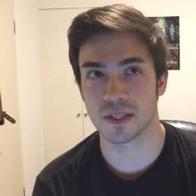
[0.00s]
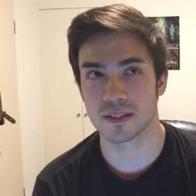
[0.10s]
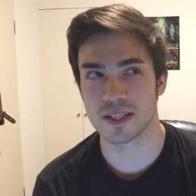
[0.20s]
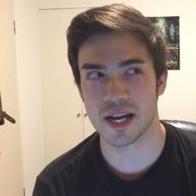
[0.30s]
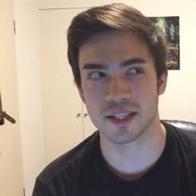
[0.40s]

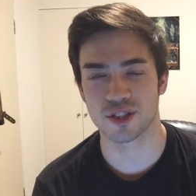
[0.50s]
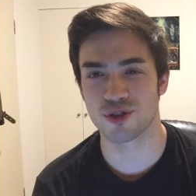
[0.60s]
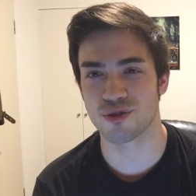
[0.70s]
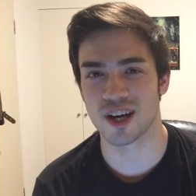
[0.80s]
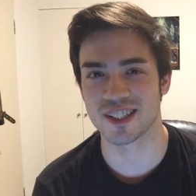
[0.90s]
it's not as
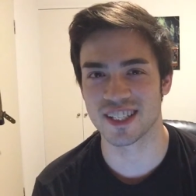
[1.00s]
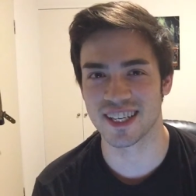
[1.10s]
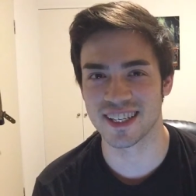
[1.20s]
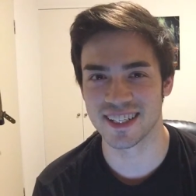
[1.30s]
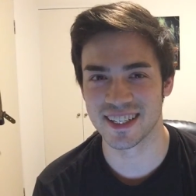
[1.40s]

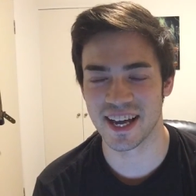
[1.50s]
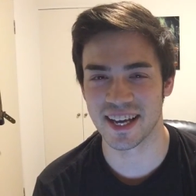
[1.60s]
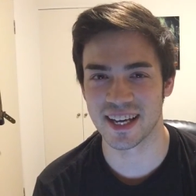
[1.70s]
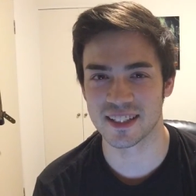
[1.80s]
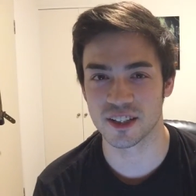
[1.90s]
trusted I
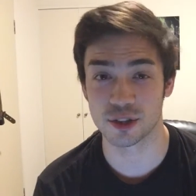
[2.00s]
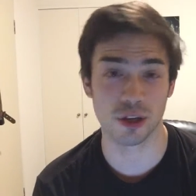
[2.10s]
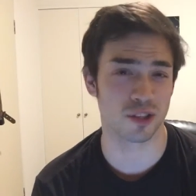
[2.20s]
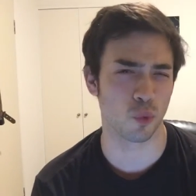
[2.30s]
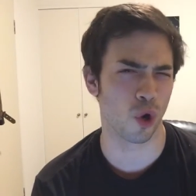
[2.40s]
guess, or
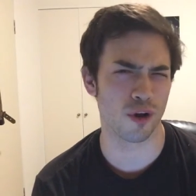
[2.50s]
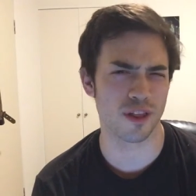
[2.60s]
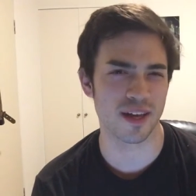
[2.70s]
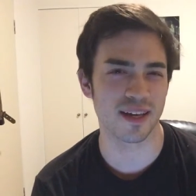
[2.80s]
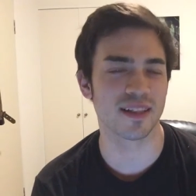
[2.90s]

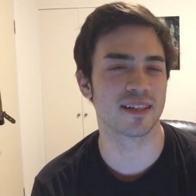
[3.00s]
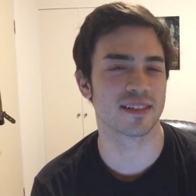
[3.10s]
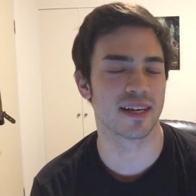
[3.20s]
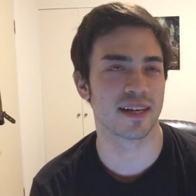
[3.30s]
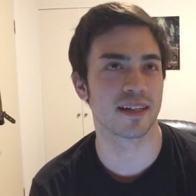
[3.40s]
trustworthy, let's
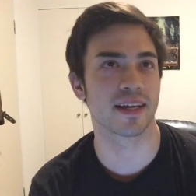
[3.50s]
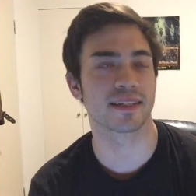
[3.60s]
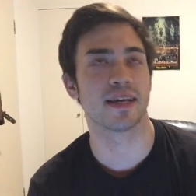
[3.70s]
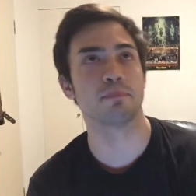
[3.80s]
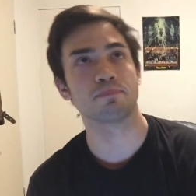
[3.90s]
say it
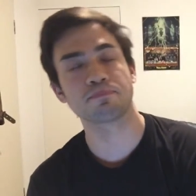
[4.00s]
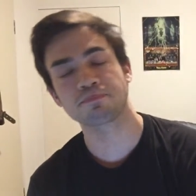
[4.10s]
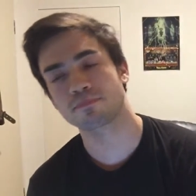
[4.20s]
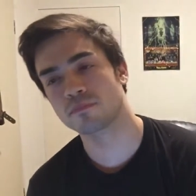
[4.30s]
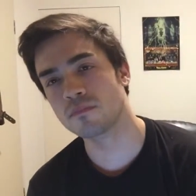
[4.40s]
like that,
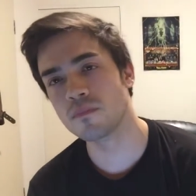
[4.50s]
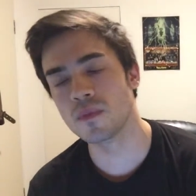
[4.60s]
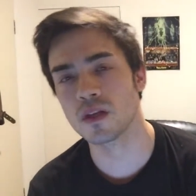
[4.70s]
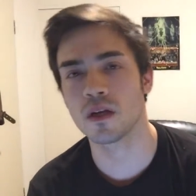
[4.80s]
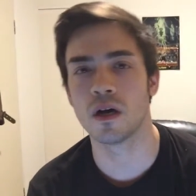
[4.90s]

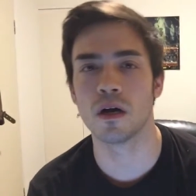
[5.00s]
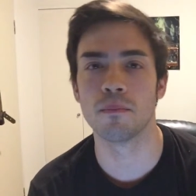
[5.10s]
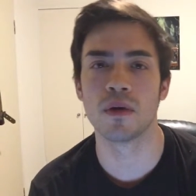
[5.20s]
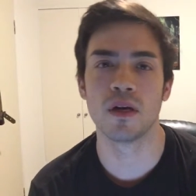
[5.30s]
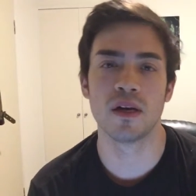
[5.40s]

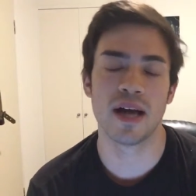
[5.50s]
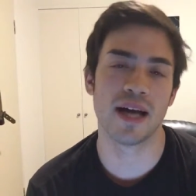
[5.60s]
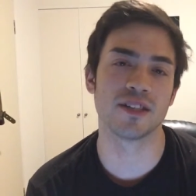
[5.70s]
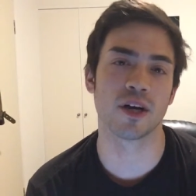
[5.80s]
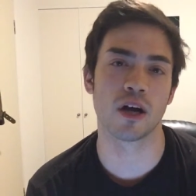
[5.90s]
um,
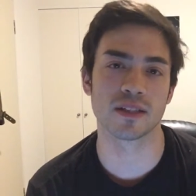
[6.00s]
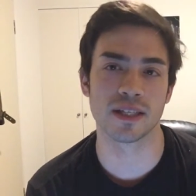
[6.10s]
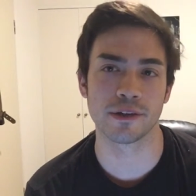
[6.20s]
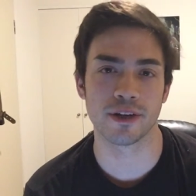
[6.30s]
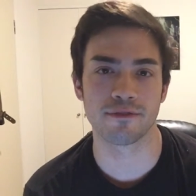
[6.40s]
as your
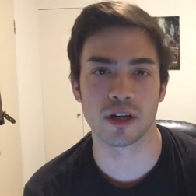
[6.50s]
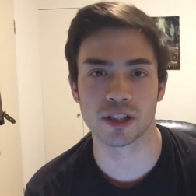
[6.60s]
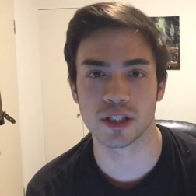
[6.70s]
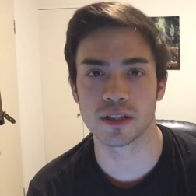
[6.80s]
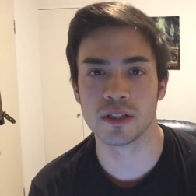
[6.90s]
auxiliary
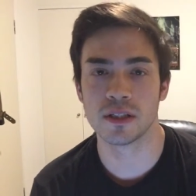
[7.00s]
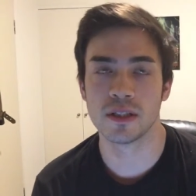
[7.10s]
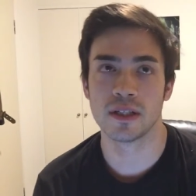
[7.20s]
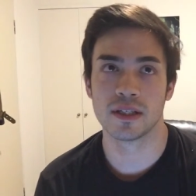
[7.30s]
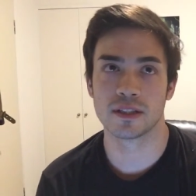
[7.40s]
function.
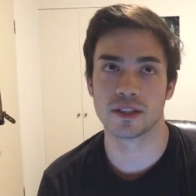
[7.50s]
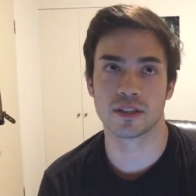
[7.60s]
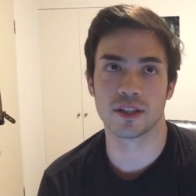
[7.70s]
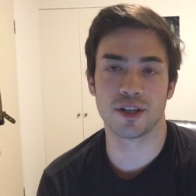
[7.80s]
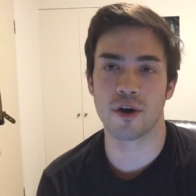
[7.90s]
It's
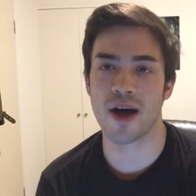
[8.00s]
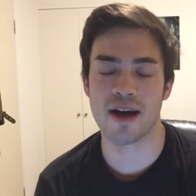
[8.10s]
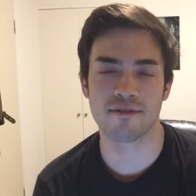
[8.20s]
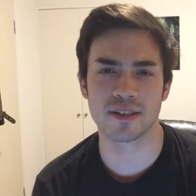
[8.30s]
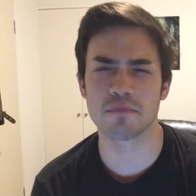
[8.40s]
just you don't
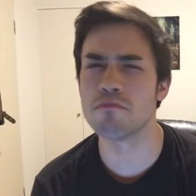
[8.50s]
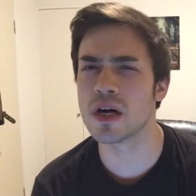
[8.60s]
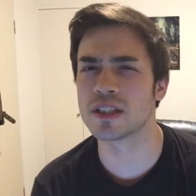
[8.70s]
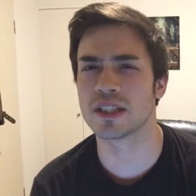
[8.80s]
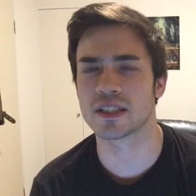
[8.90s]
have as
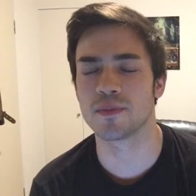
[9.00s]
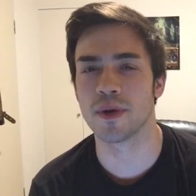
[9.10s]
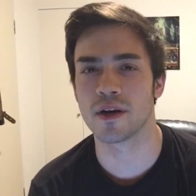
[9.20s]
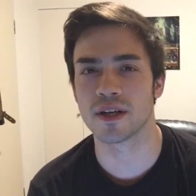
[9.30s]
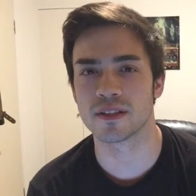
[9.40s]
much
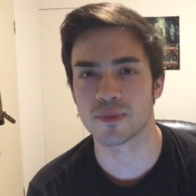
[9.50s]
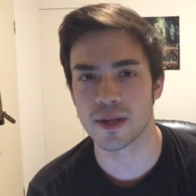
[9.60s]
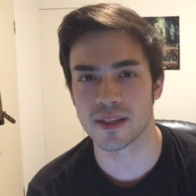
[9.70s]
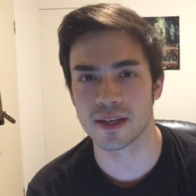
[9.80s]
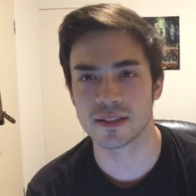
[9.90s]
experience
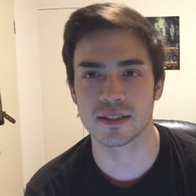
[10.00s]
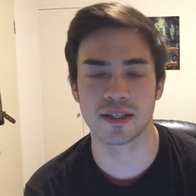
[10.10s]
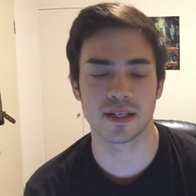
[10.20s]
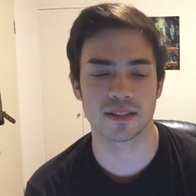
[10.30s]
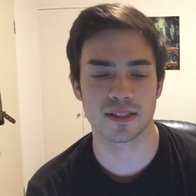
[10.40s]
with it,
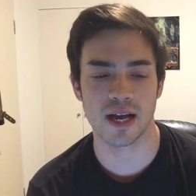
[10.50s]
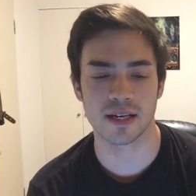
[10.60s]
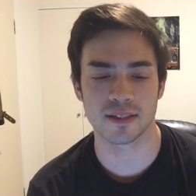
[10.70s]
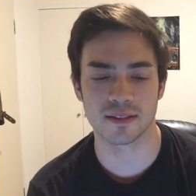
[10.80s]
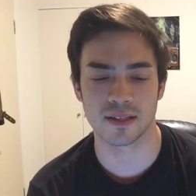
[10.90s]
and it's
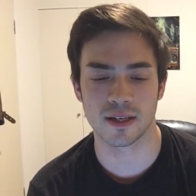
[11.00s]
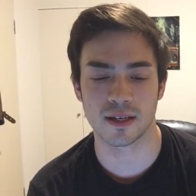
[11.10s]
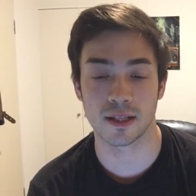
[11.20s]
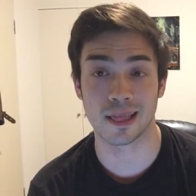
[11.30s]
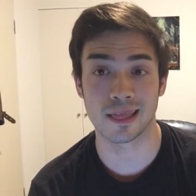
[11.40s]
not as
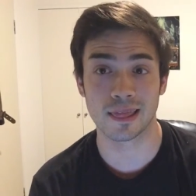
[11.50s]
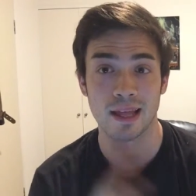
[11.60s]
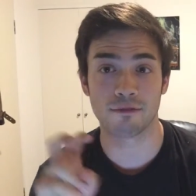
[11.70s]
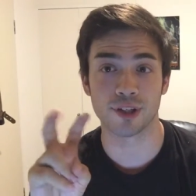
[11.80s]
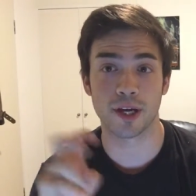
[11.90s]
uh,
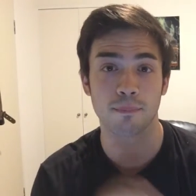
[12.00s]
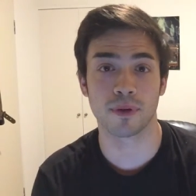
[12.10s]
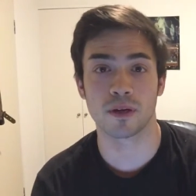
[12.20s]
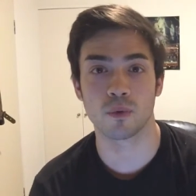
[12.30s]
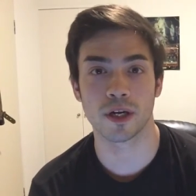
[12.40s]
leveled up
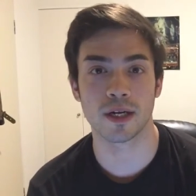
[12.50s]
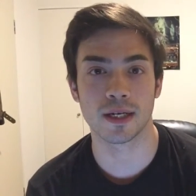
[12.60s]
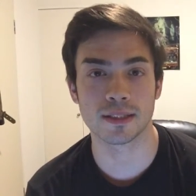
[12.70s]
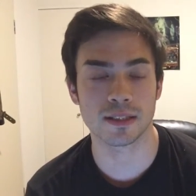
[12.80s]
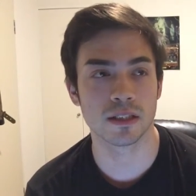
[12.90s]
and
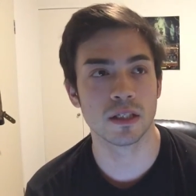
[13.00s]
whatnot.